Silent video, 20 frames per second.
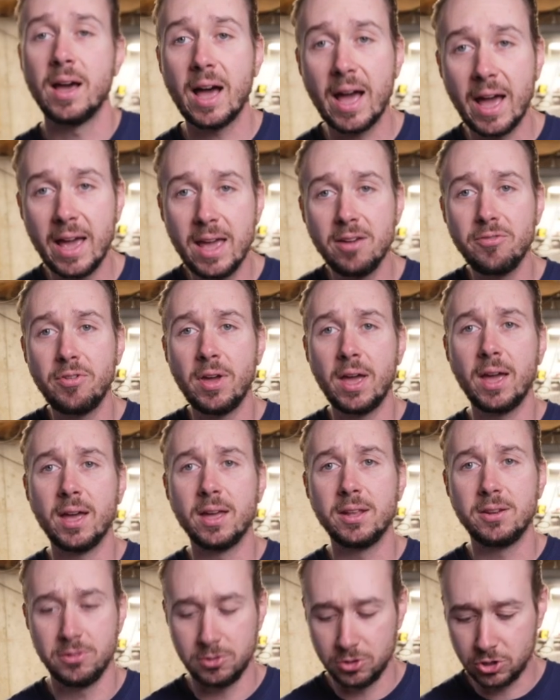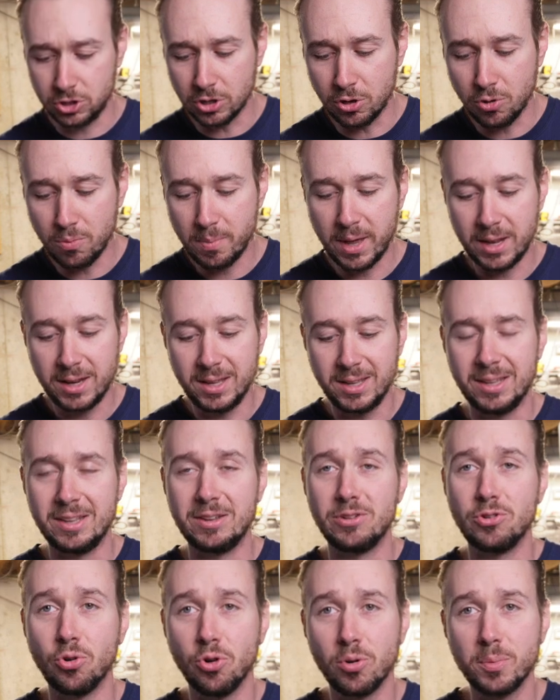I have had so many
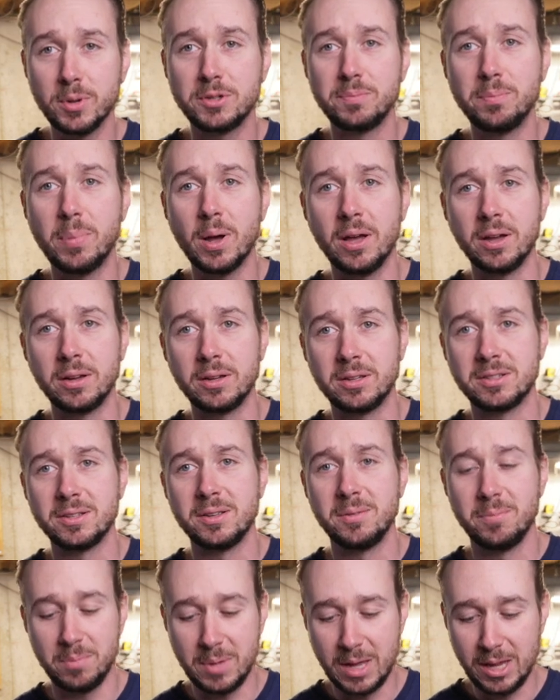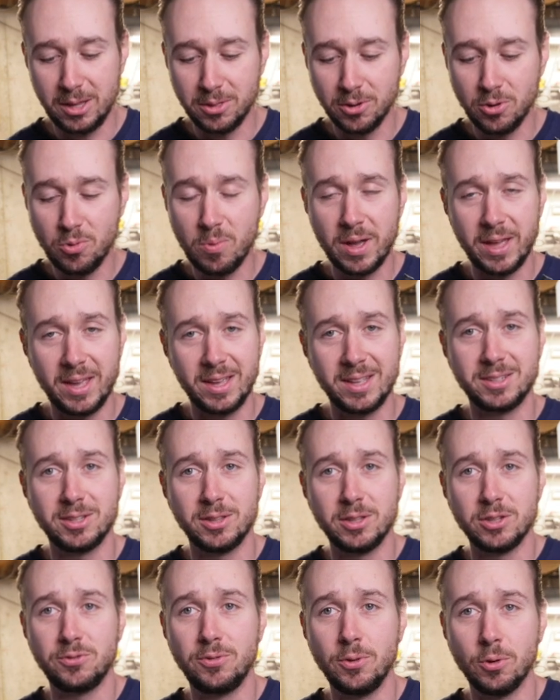enormous bugs make their way into
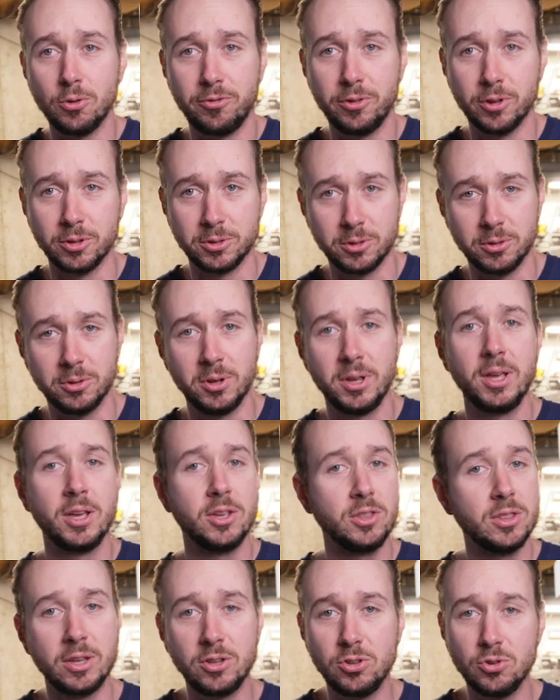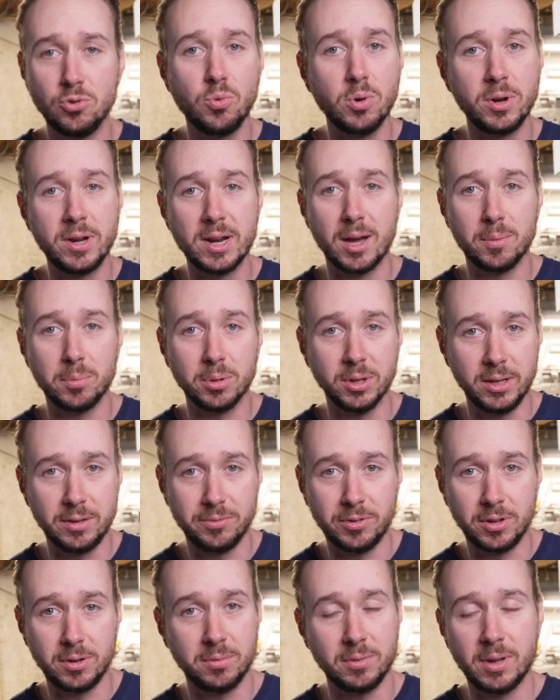this fuel filter that you would not
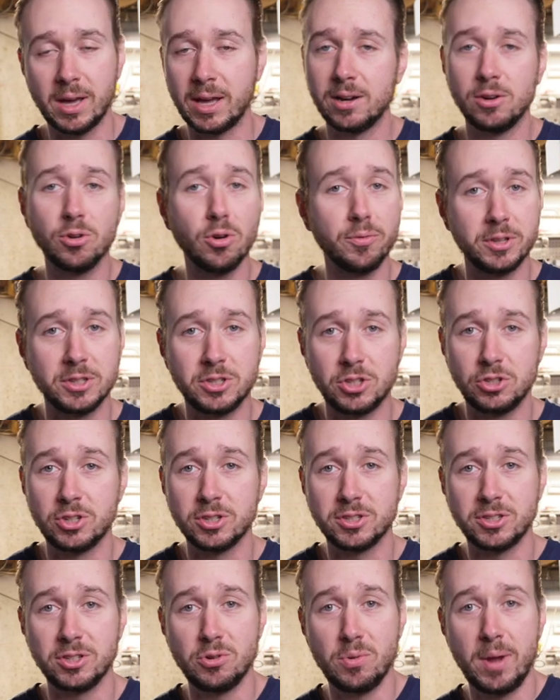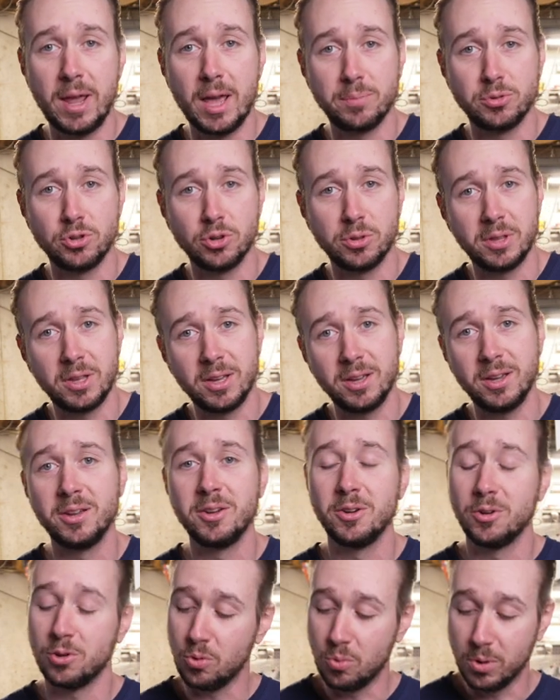believe it. I don't know if this is just the New Hampshire thing
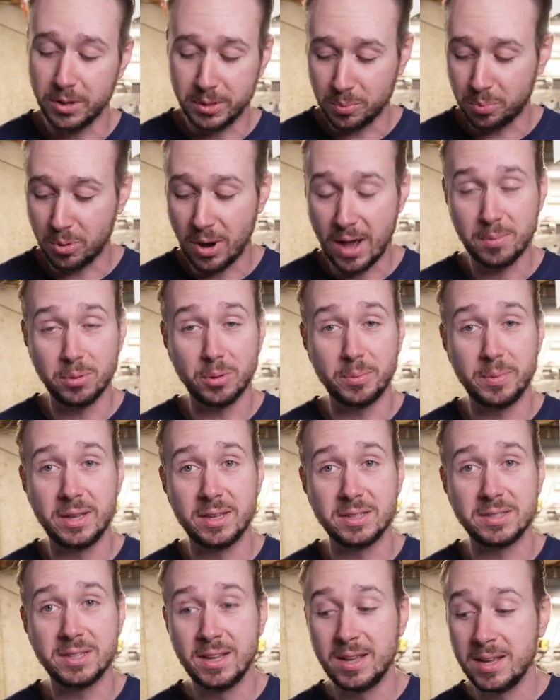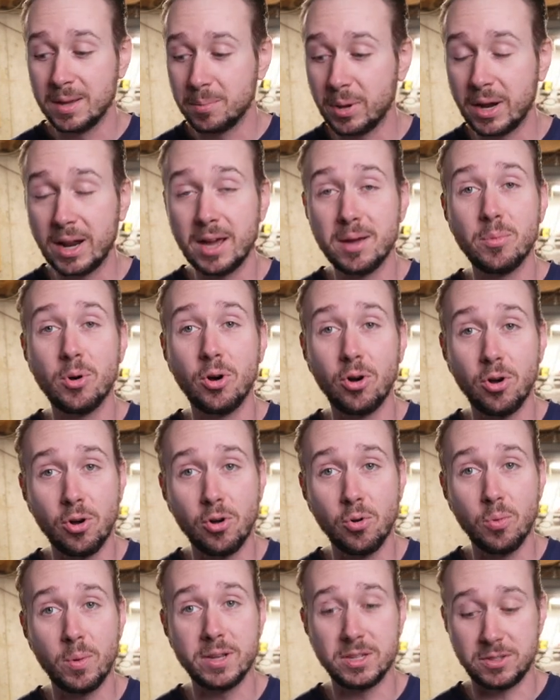or what the problem is, but I am
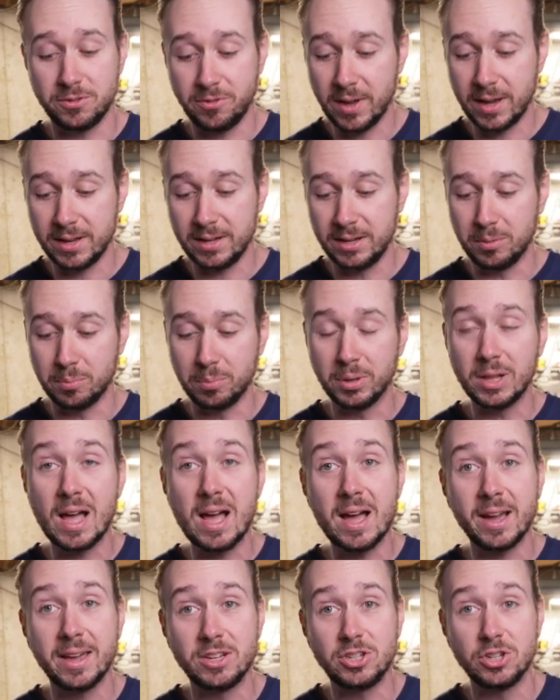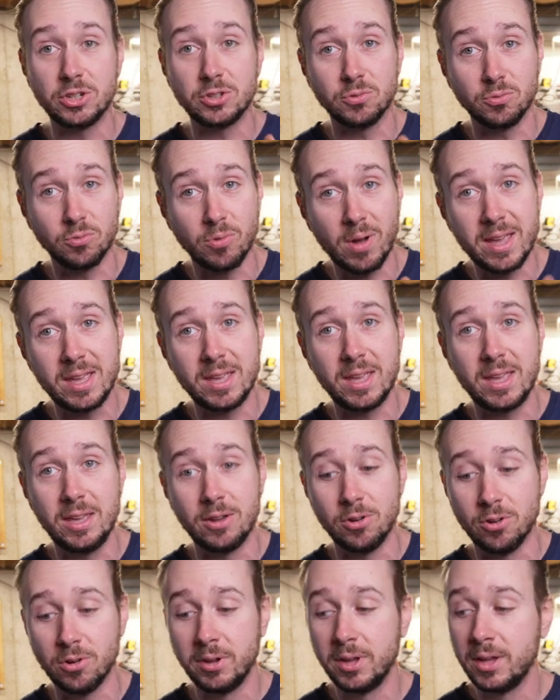always finding blockages right
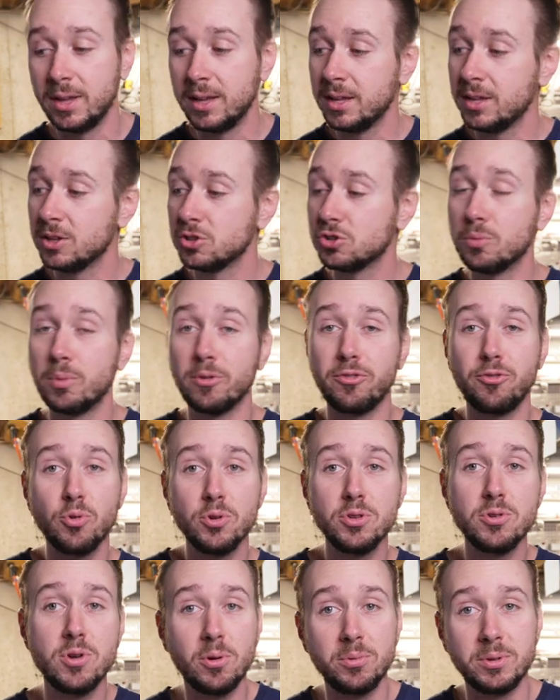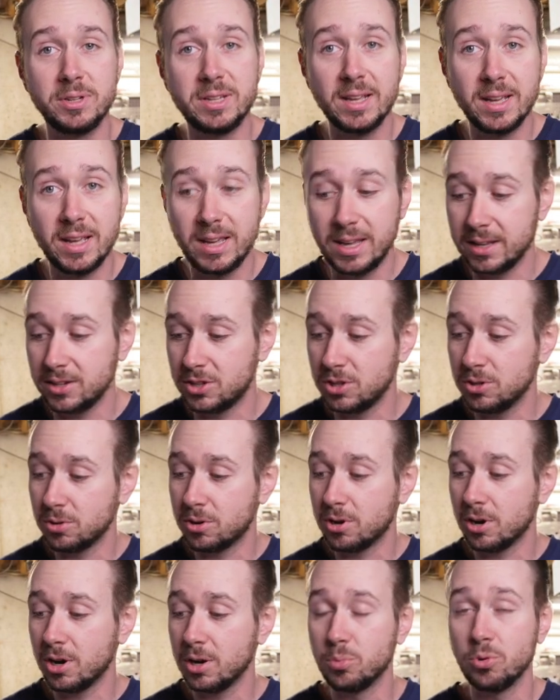here. So before you go digging into your
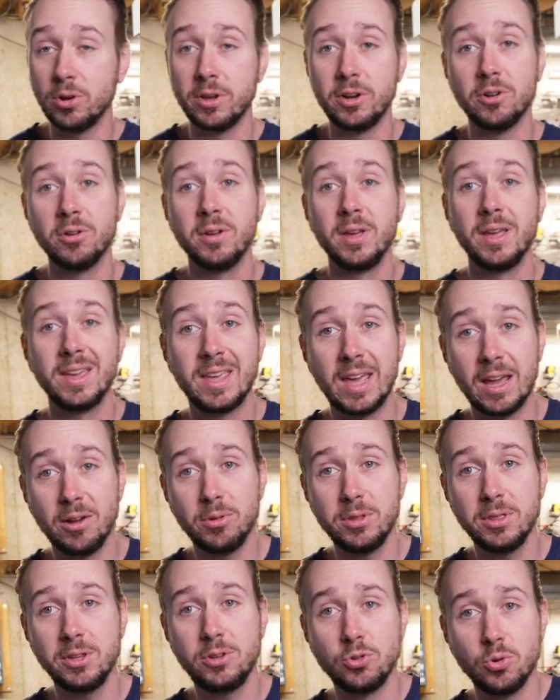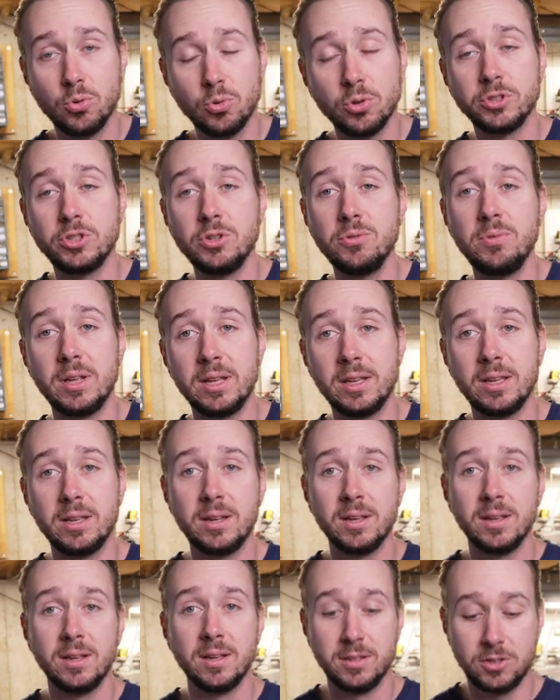carburetor, carry the tools you
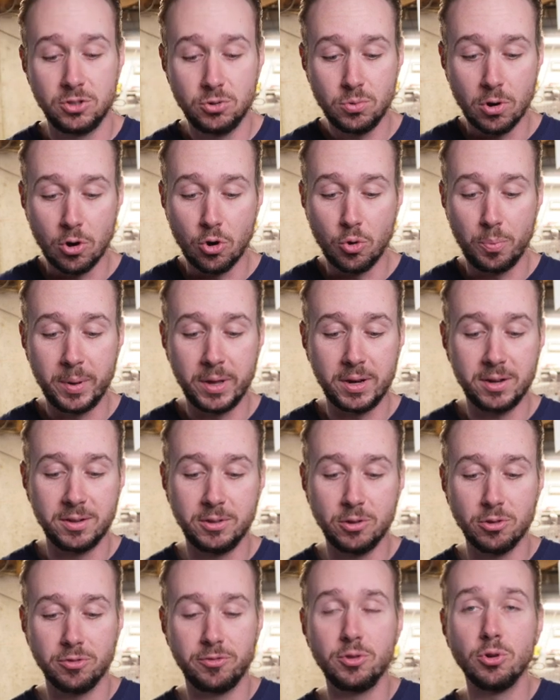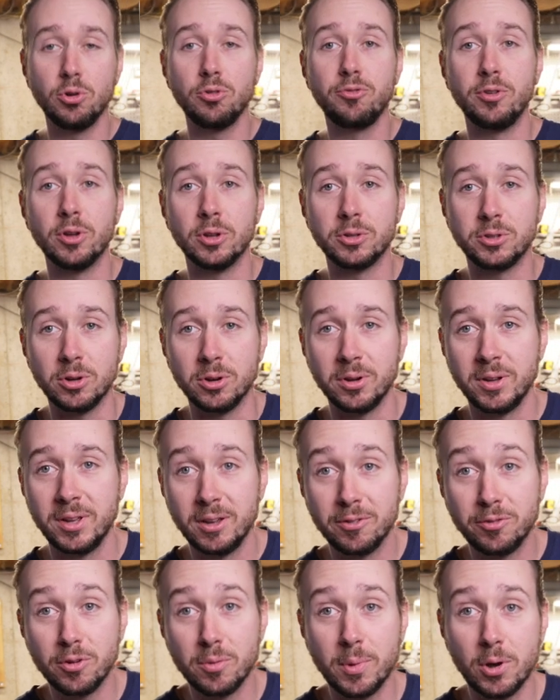need to open your fuel filter.
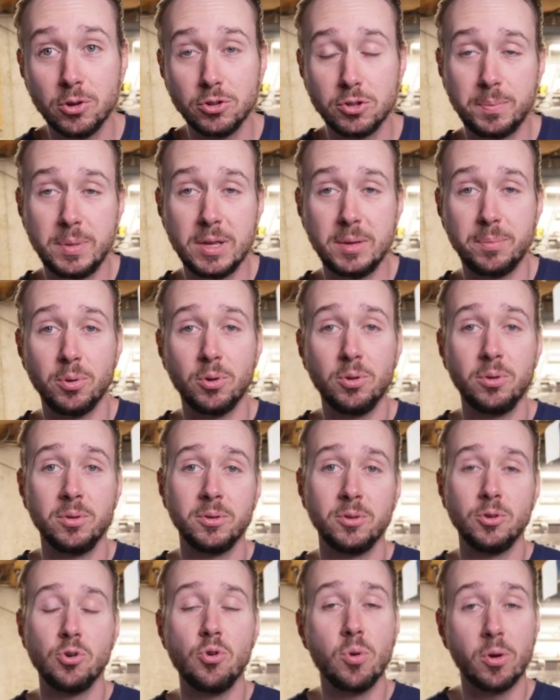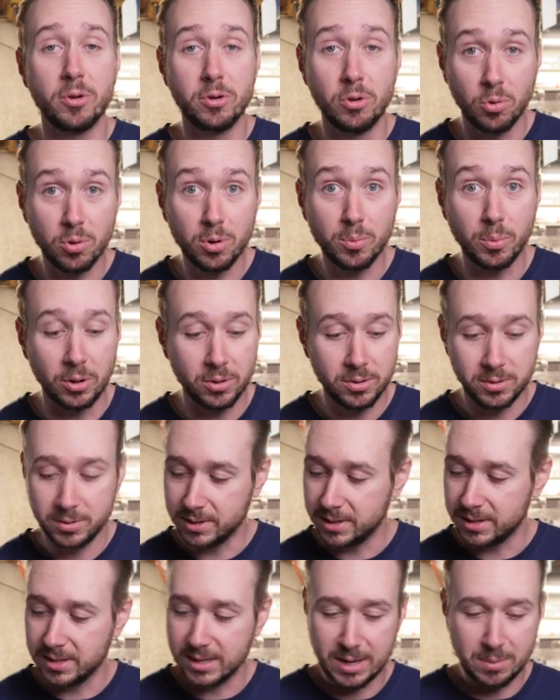For most people who are normal,
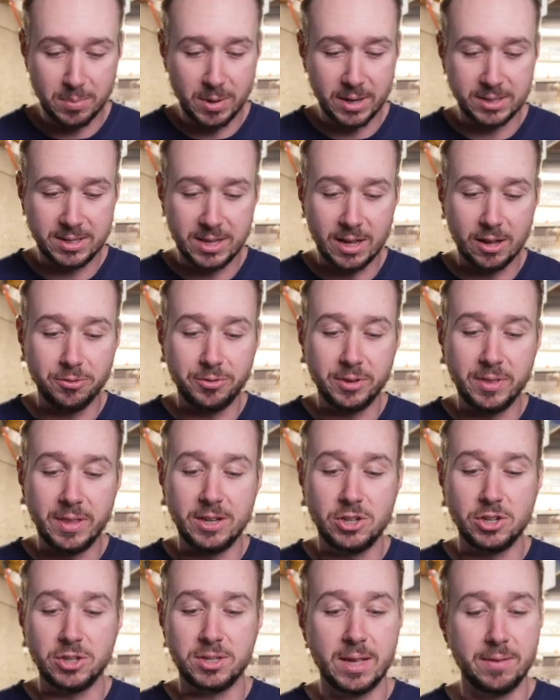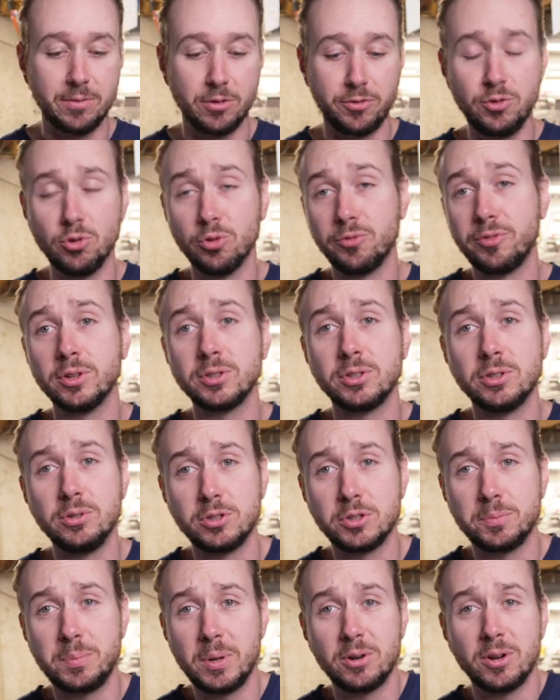unlike myself, and they just have a fuel filter you
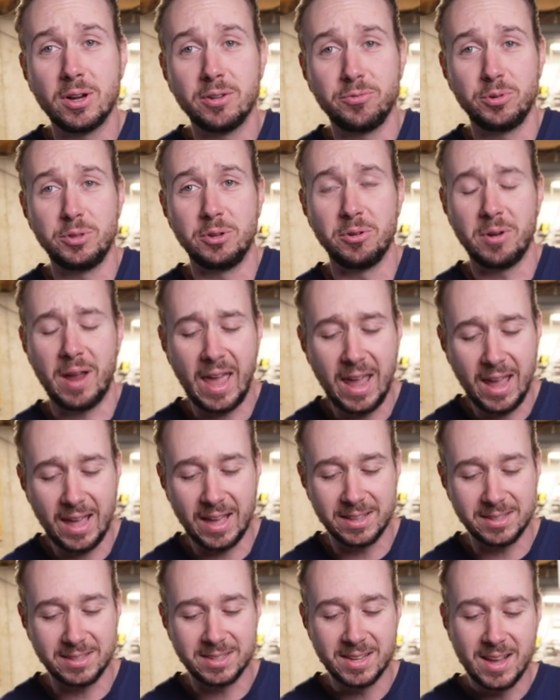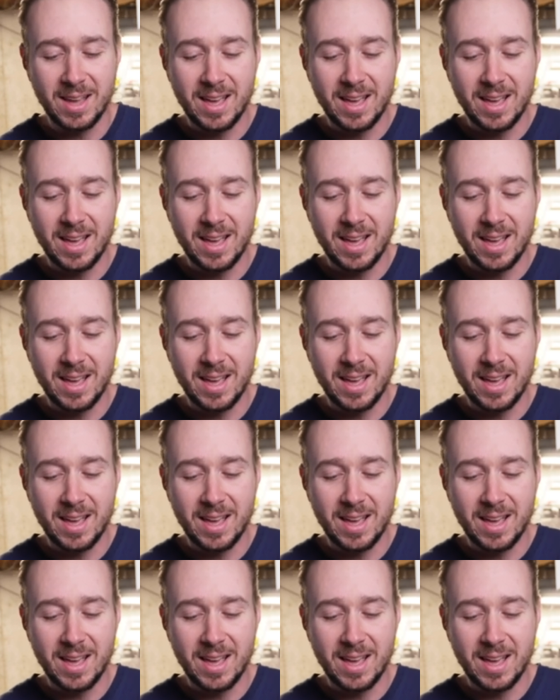spin off with your hands,